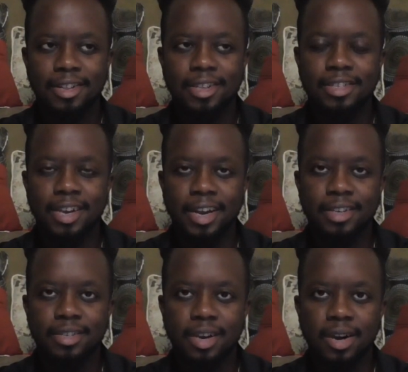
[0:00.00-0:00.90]
the
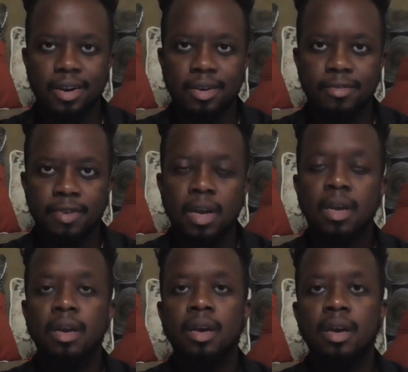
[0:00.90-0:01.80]
science of
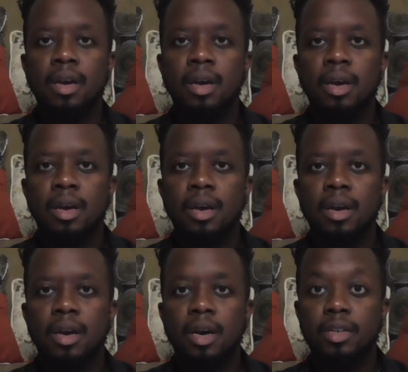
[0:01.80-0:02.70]

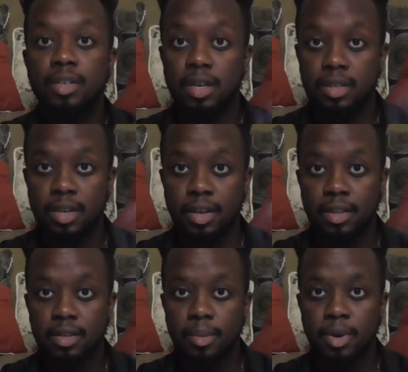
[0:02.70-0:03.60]
adjusting
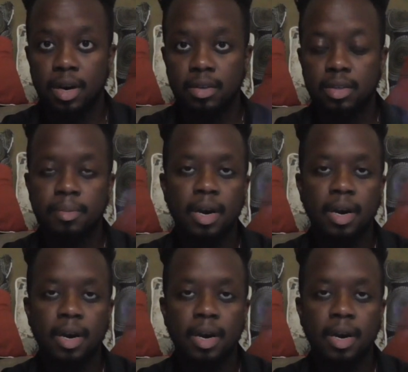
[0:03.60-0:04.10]
the subconscious